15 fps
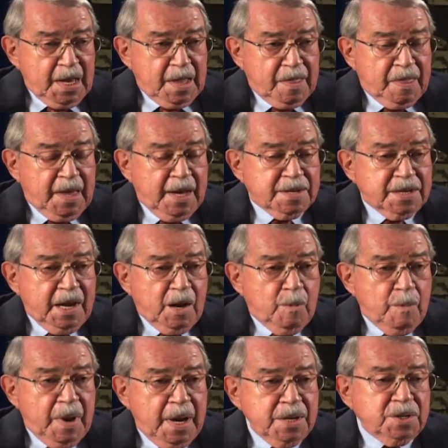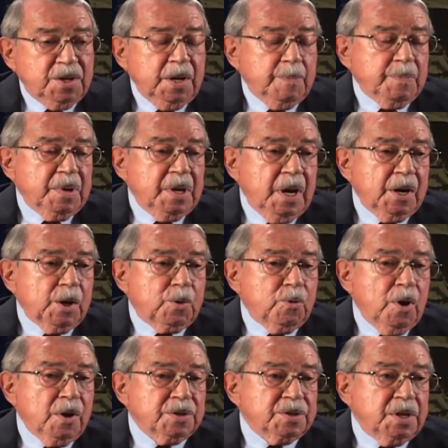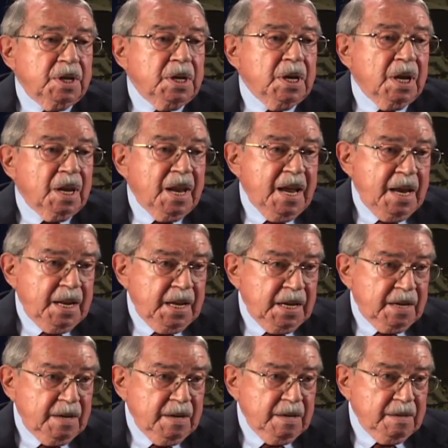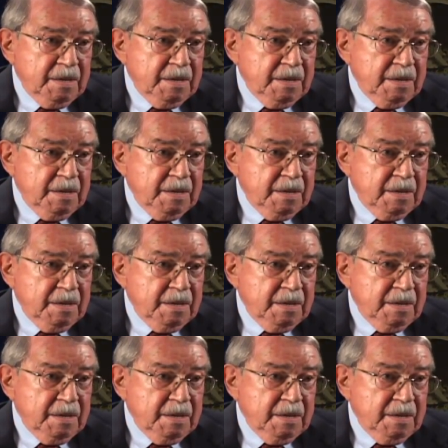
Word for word: And that's how my ship got across the Atlantic.